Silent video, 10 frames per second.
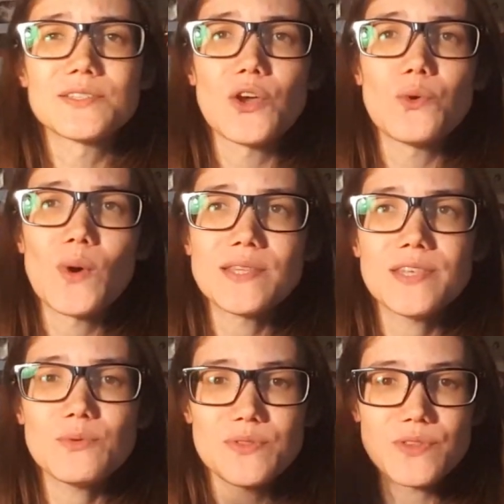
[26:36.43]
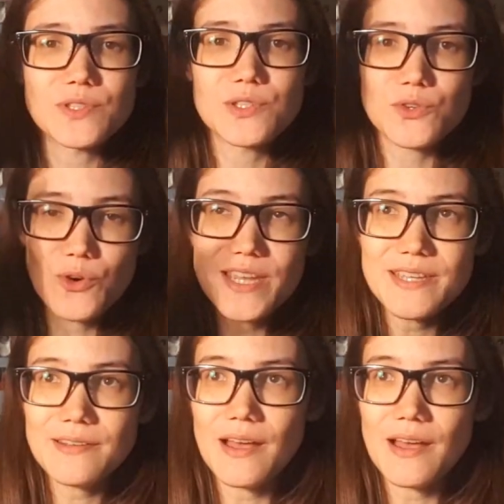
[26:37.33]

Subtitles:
So one thing with the screen,